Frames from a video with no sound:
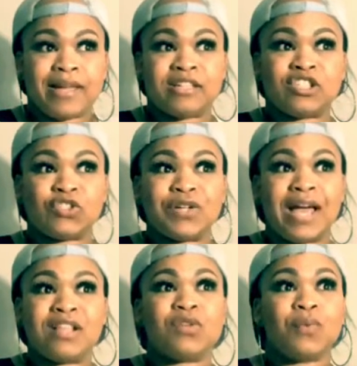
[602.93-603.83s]
industry
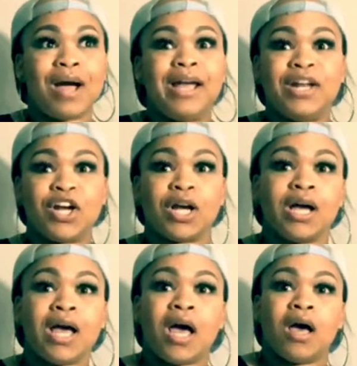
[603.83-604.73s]
as a writer,
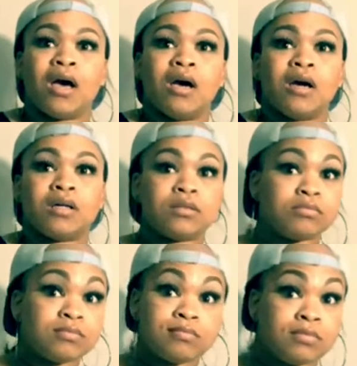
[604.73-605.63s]

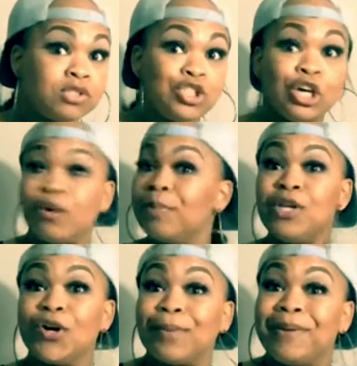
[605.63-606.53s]

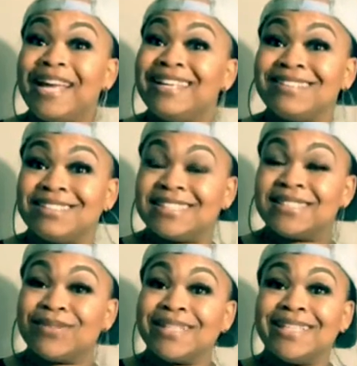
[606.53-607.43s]
your opinion just
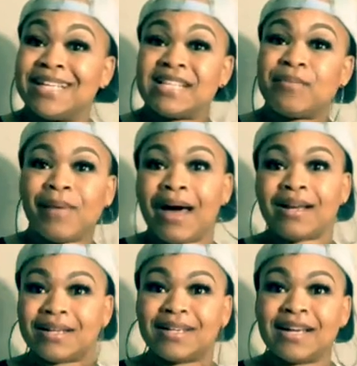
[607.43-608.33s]
really doesn't
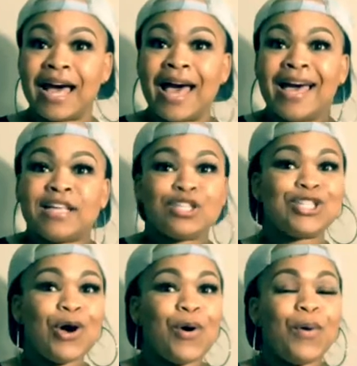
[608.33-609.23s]
matter.
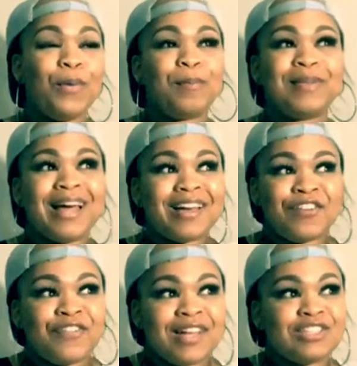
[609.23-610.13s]
So Black
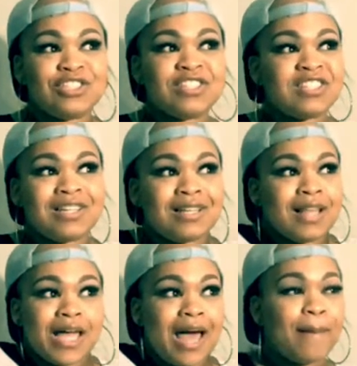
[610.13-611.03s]
Effect just saying,
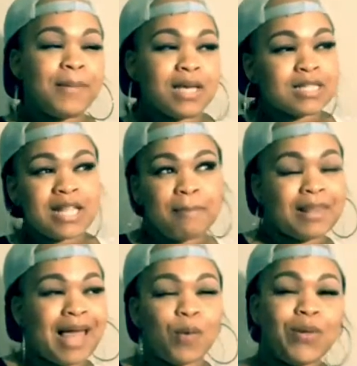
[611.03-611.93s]
like how Beyonce be
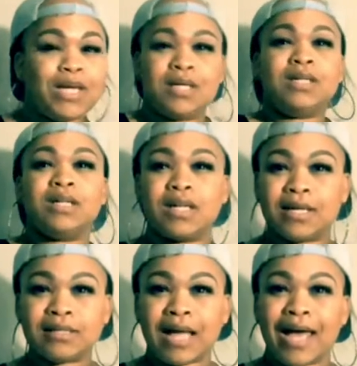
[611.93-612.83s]
like, we good,
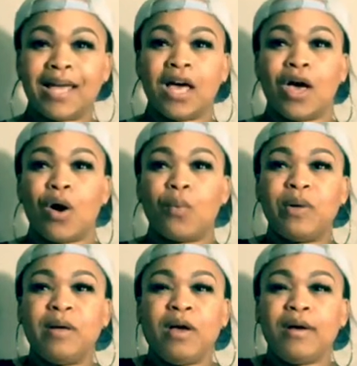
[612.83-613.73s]
like
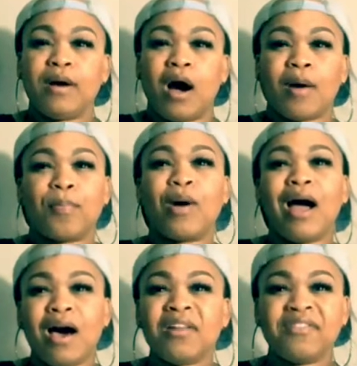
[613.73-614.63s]
we are
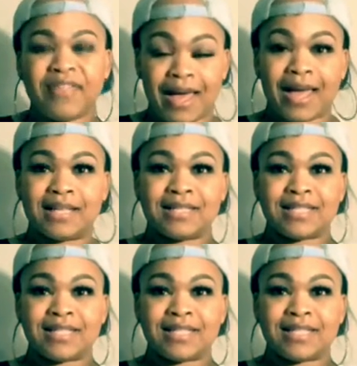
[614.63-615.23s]
proud of that,